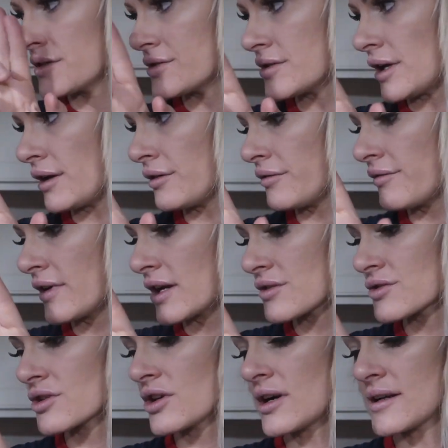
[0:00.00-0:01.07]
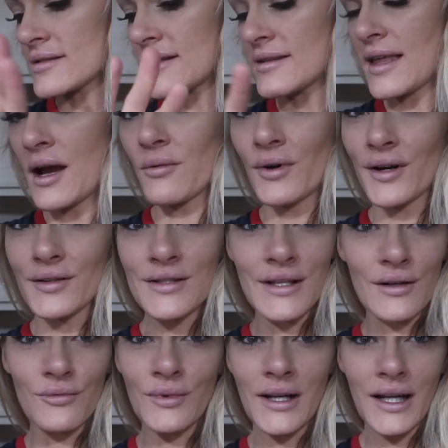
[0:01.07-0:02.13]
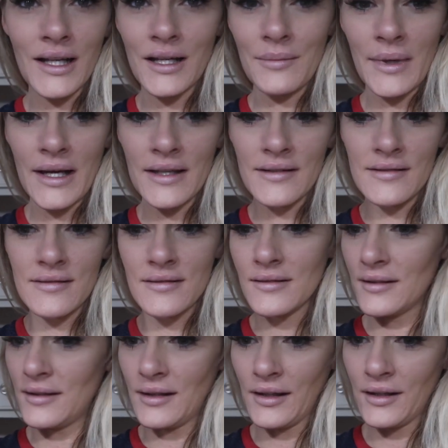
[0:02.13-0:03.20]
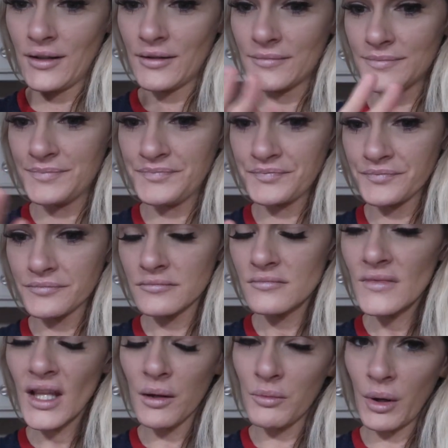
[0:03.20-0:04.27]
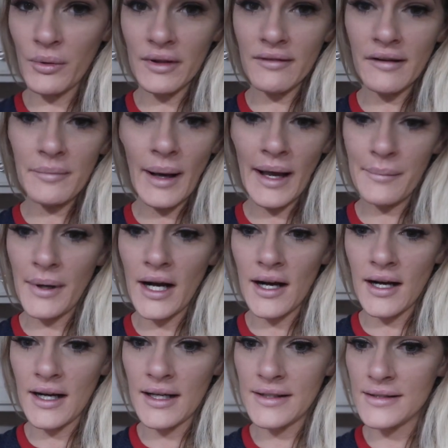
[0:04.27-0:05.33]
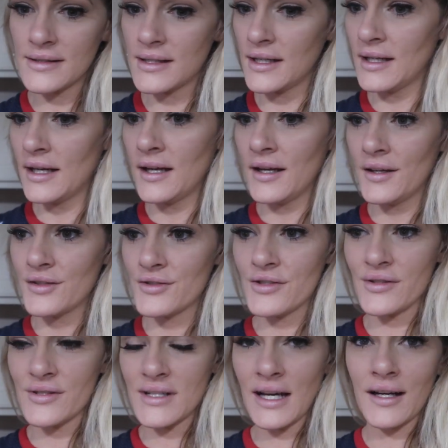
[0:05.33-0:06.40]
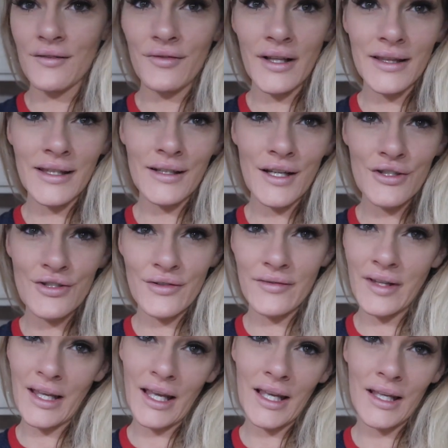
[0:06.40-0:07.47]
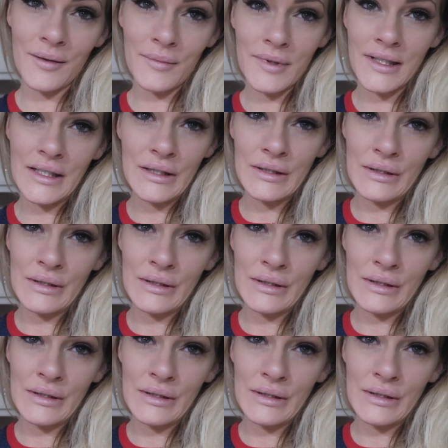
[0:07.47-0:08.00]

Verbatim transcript: So fingers crossed that that works. I don't want any mice in here. But we live by a pond, so it's kind of like the nature of the game.